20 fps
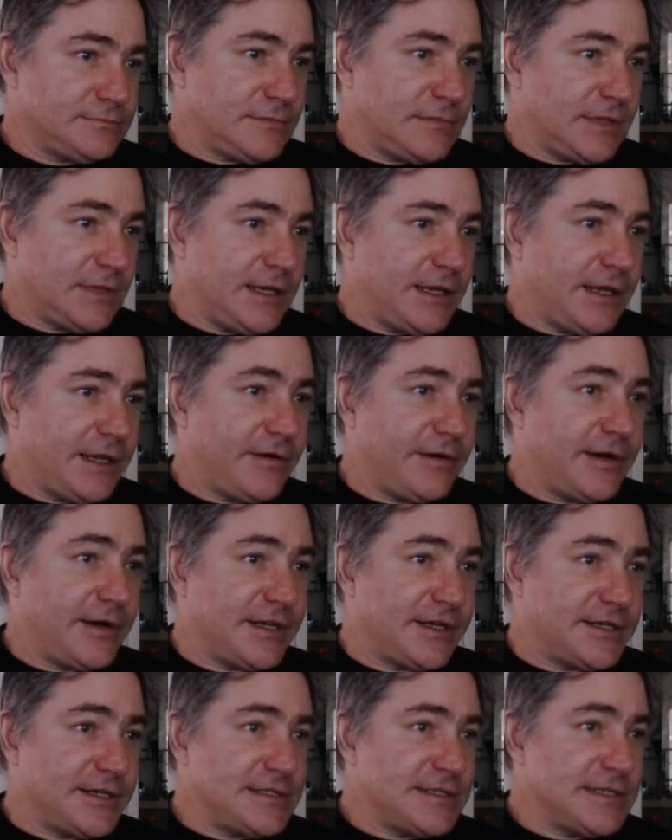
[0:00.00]
here
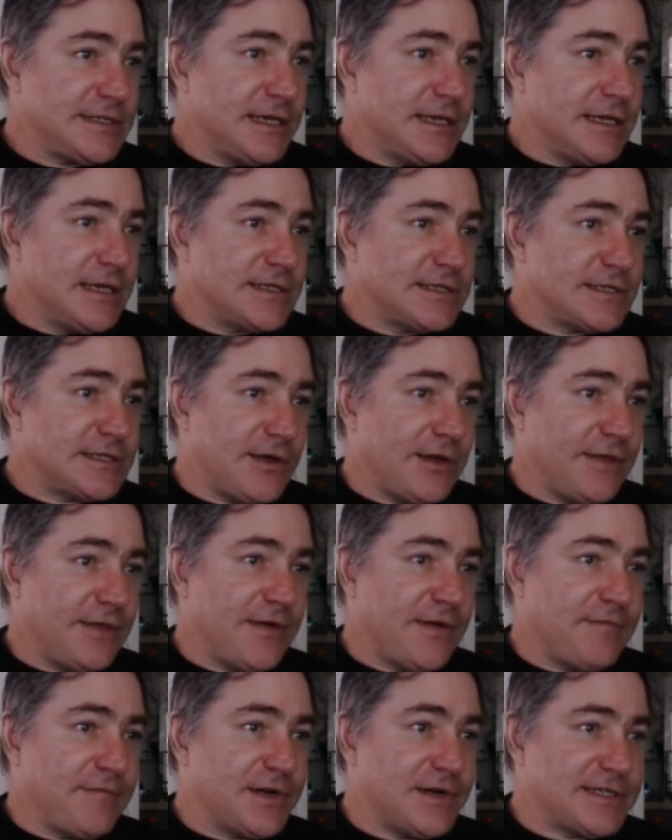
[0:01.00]
it is. So
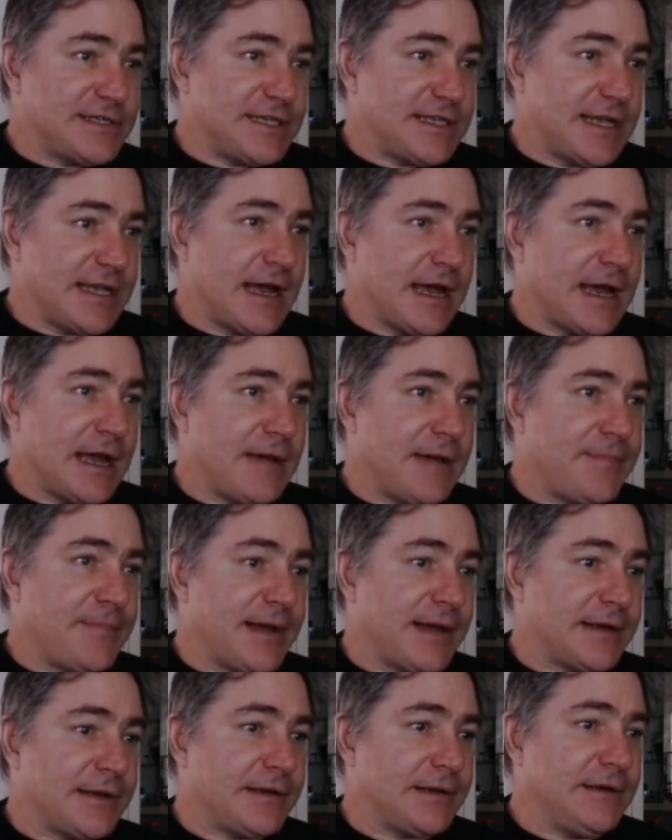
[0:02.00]
if I press the R
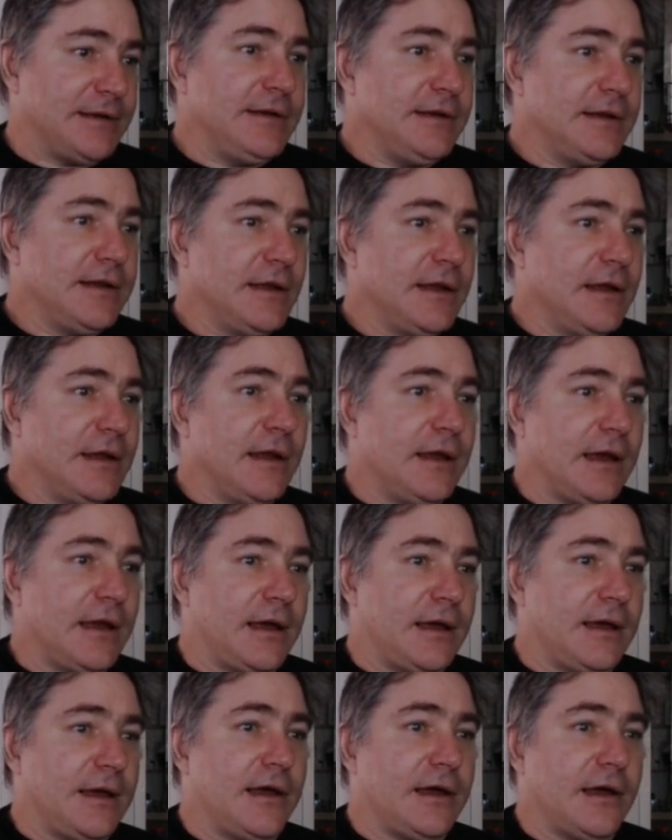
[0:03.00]
button,
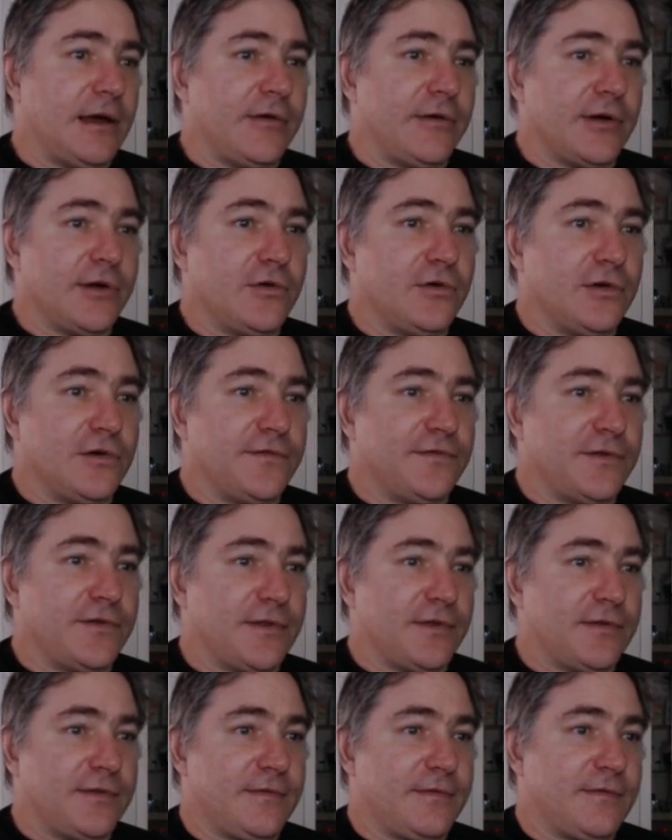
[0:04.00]
I record
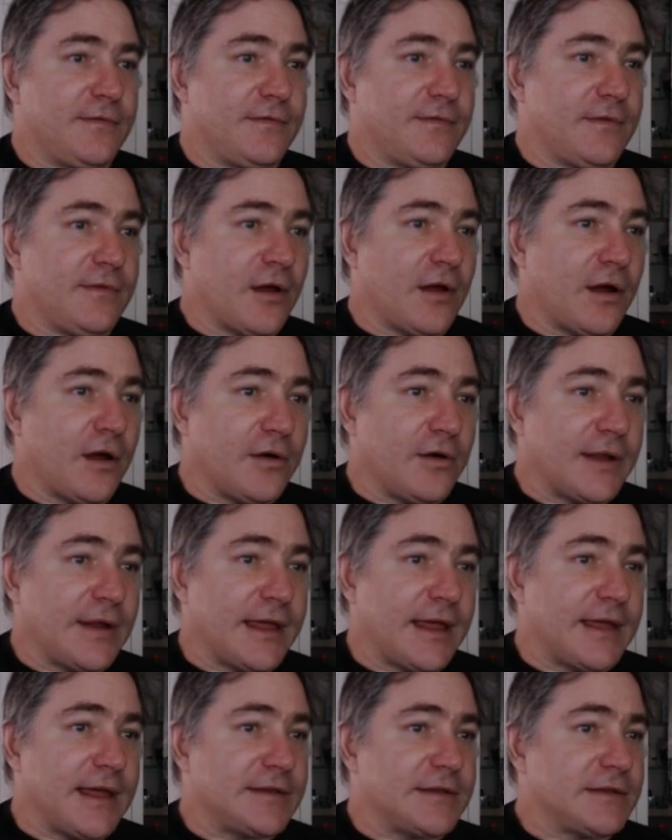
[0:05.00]
for,
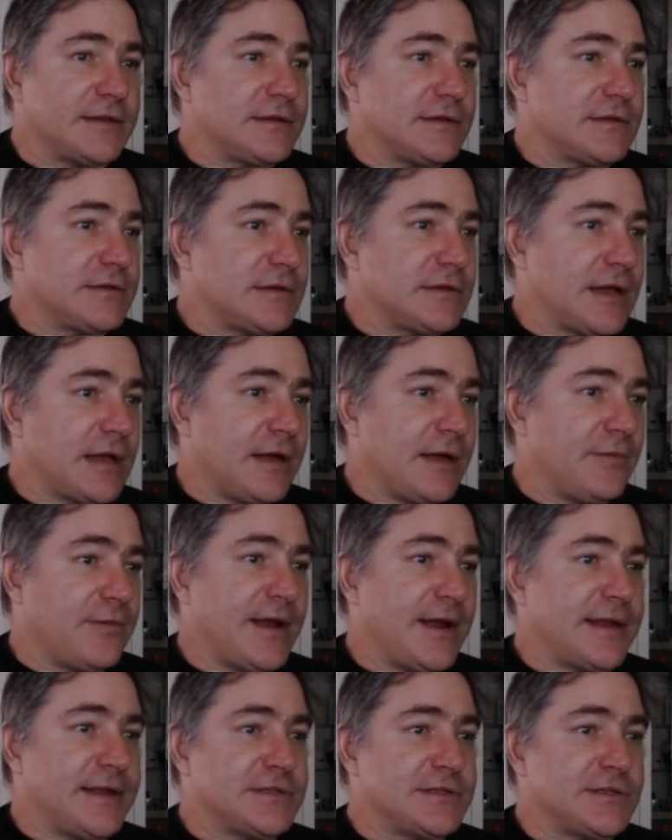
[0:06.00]
I
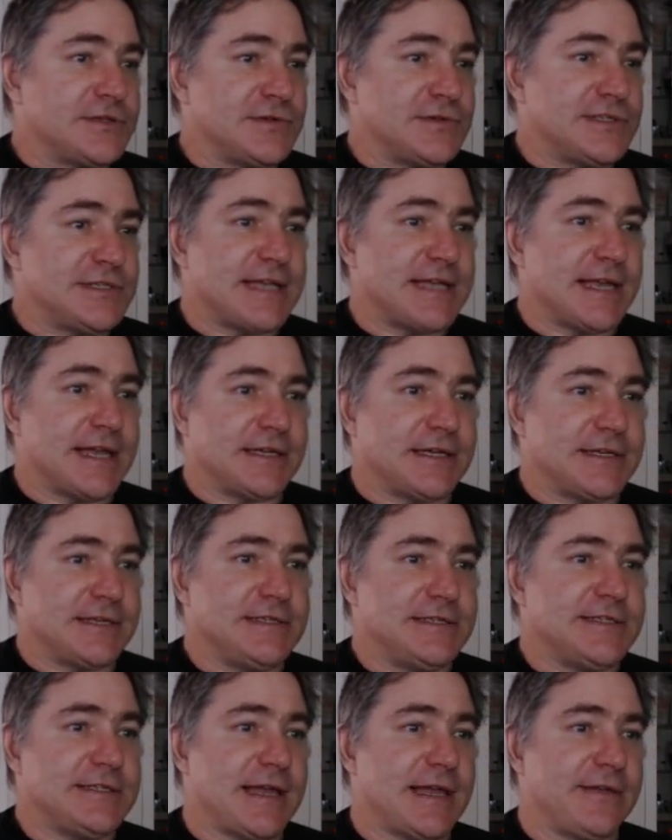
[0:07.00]
wait 2
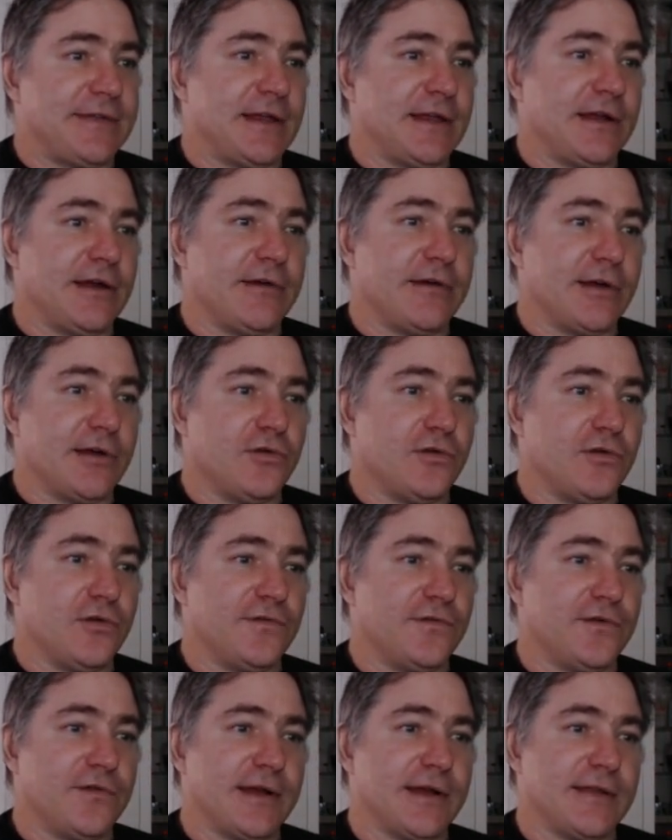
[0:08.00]
seconds and then I
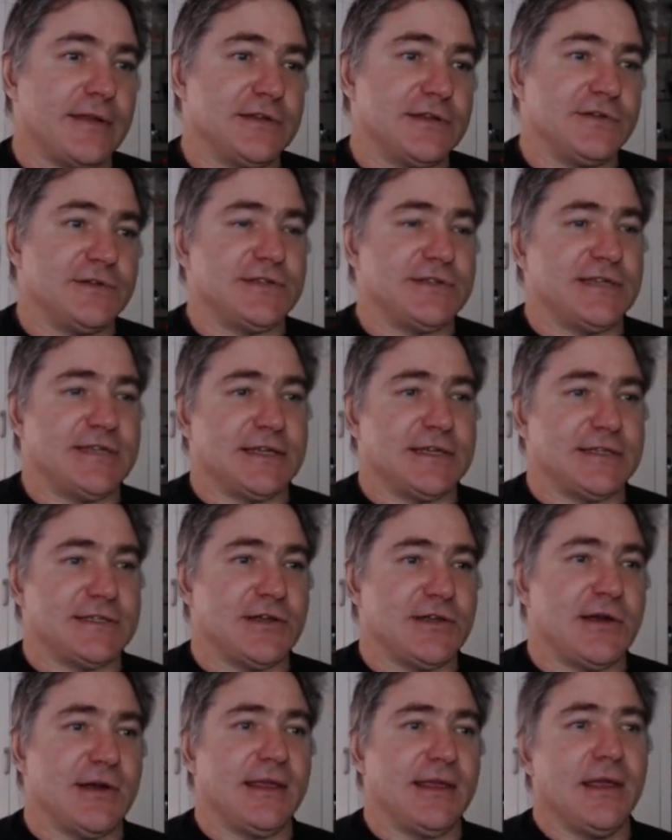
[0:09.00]
record for another 2
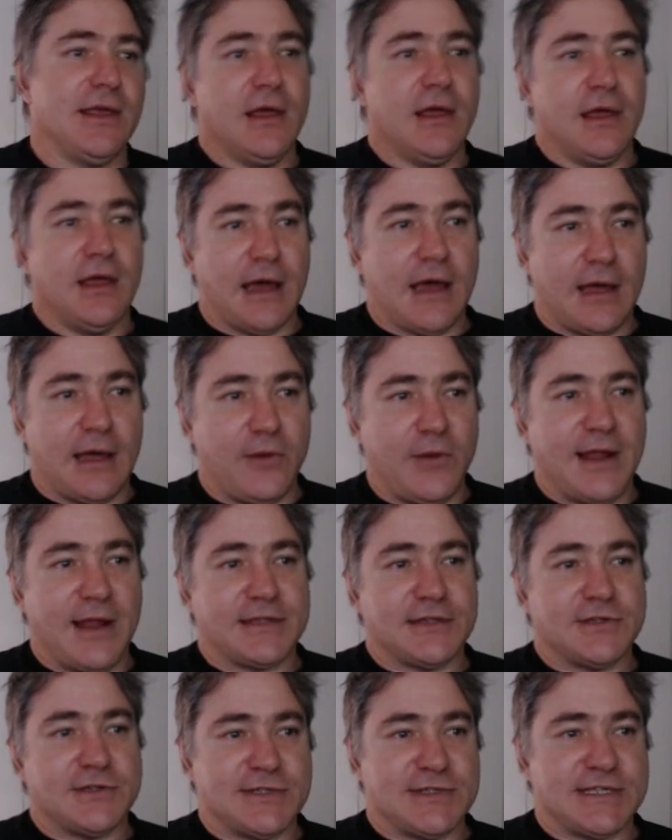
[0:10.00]
seconds. So I
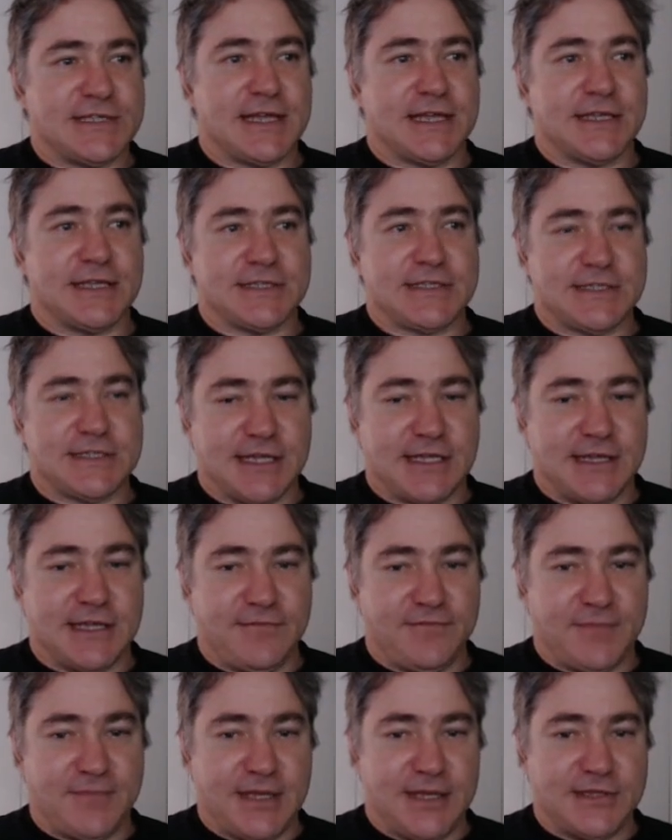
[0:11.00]
wait 2 seconds to
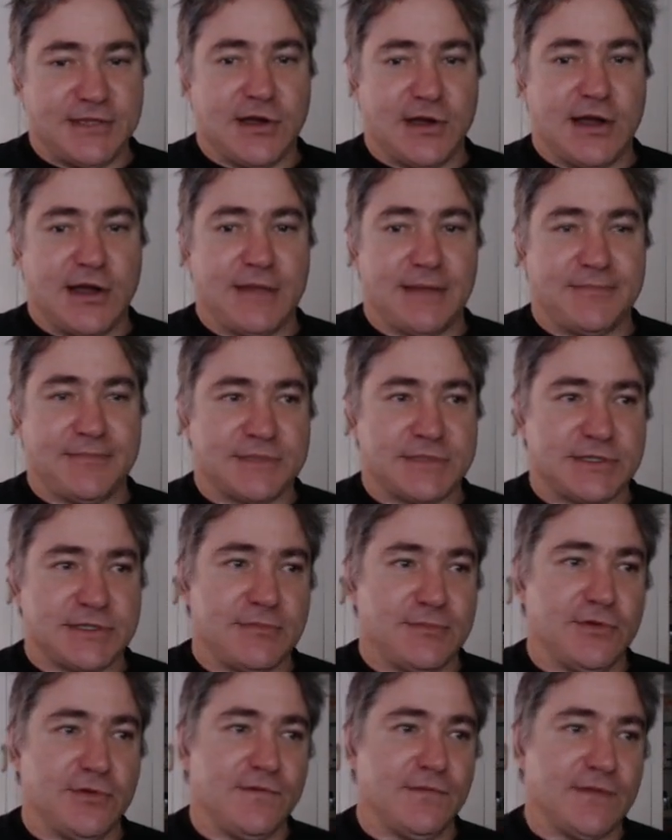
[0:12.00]
give me time
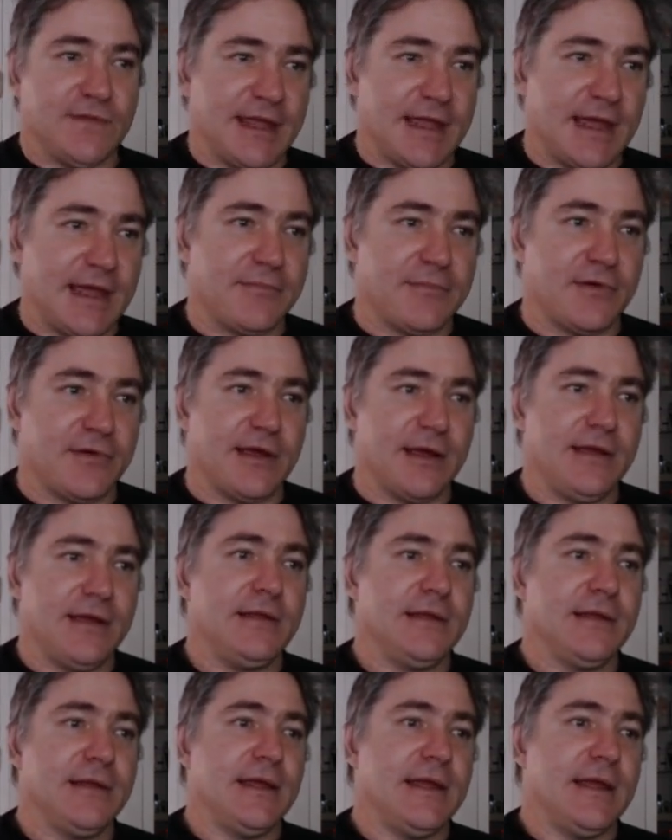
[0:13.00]
to move the
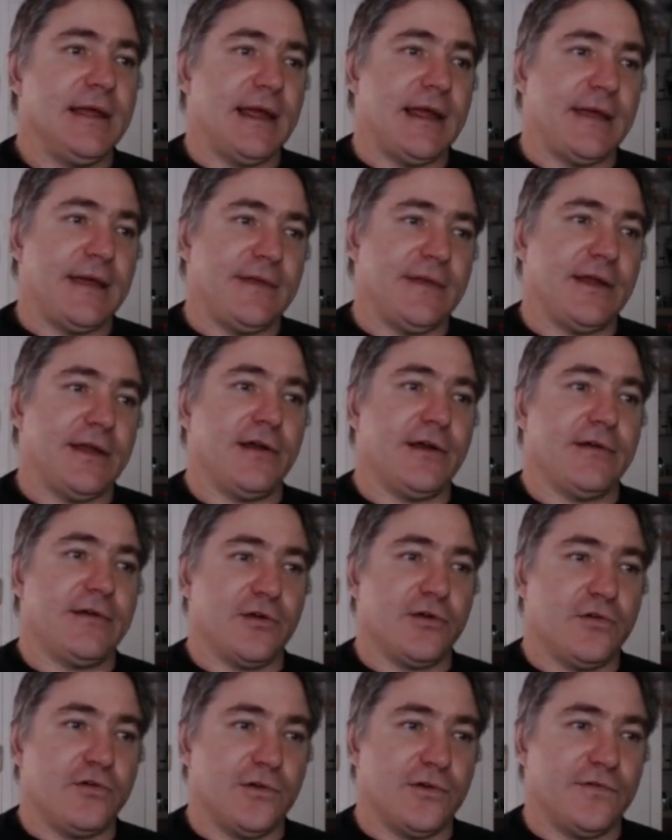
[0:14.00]
camera, and then I
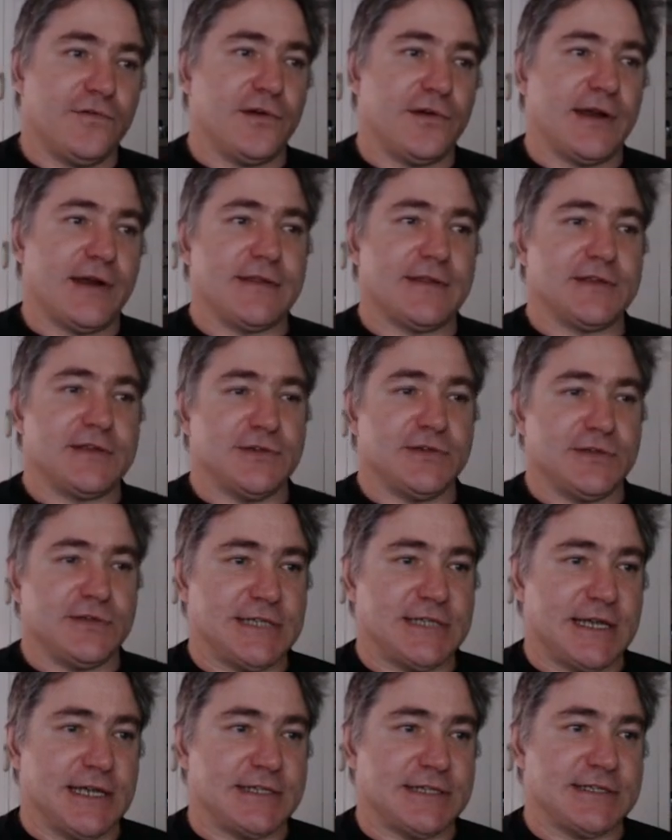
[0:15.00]
record for another 2
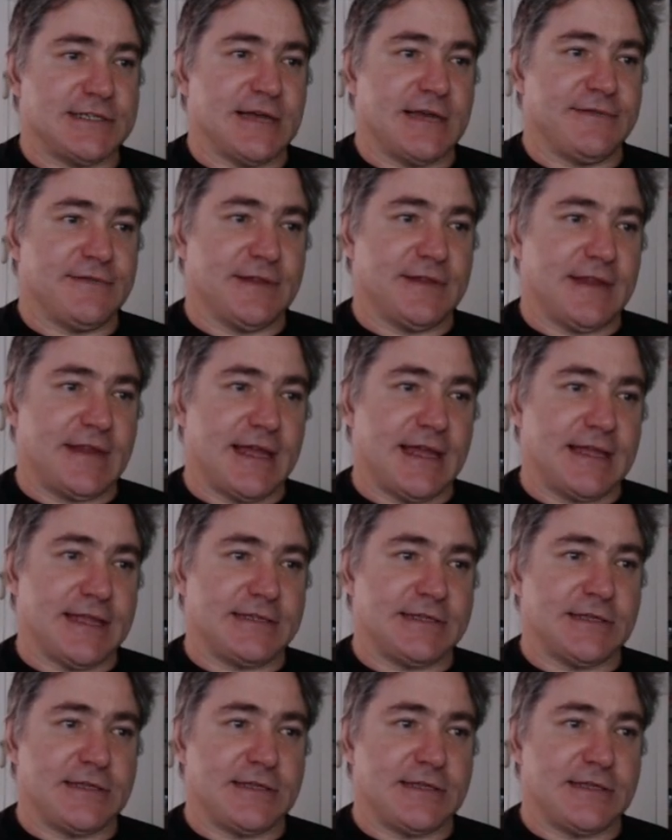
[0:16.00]
seconds after that.